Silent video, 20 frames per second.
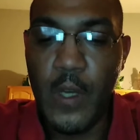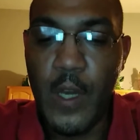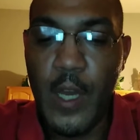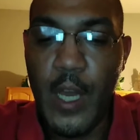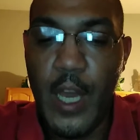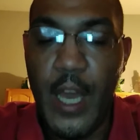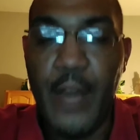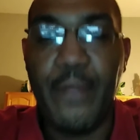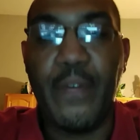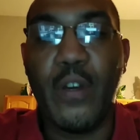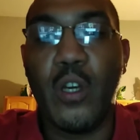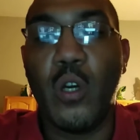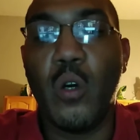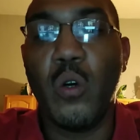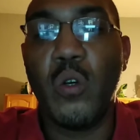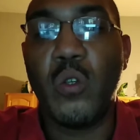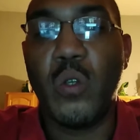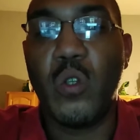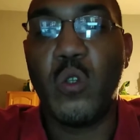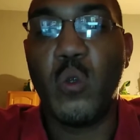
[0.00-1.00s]
If it
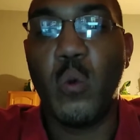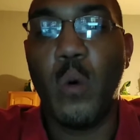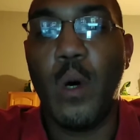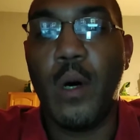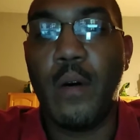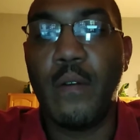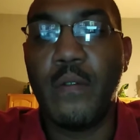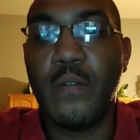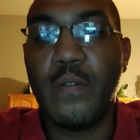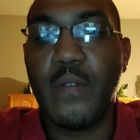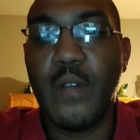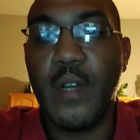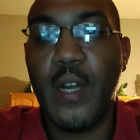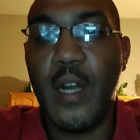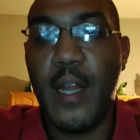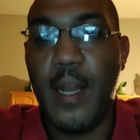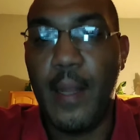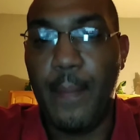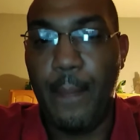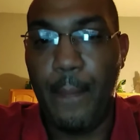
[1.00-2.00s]
goes to 12
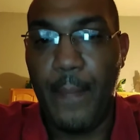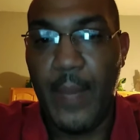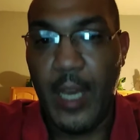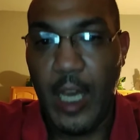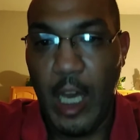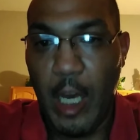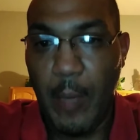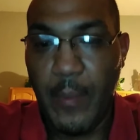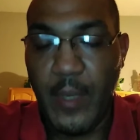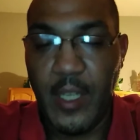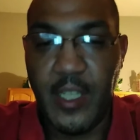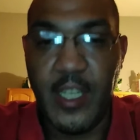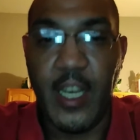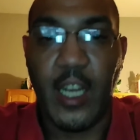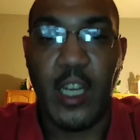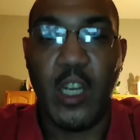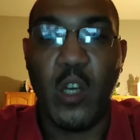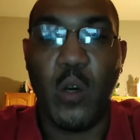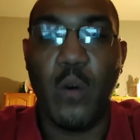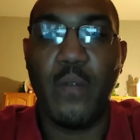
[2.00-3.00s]
and it becomes a
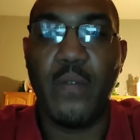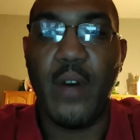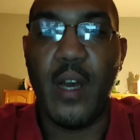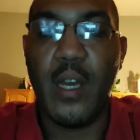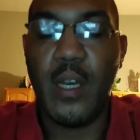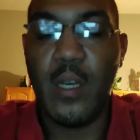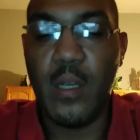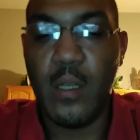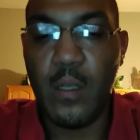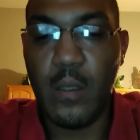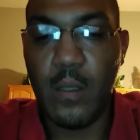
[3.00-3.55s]
technical fight,